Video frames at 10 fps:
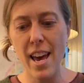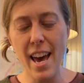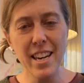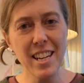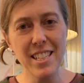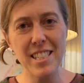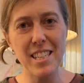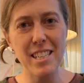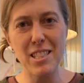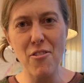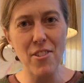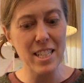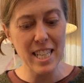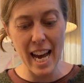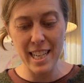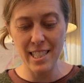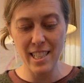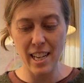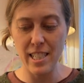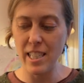Any idea is a
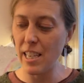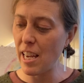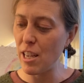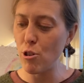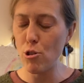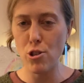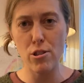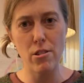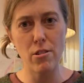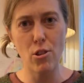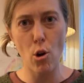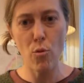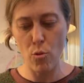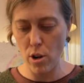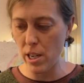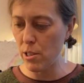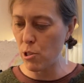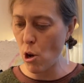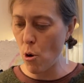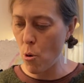fantastic idea and you should go for it.
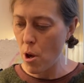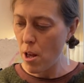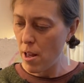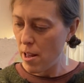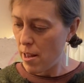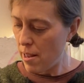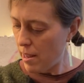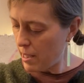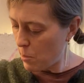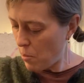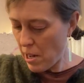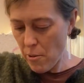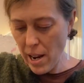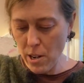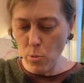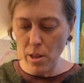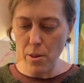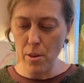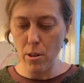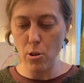So let's play around with
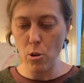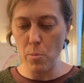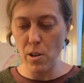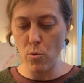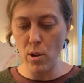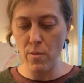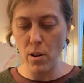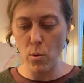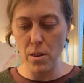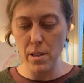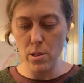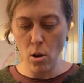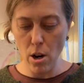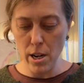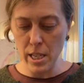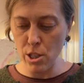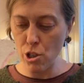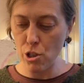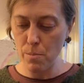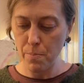a little bit of weaving with this
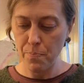orange.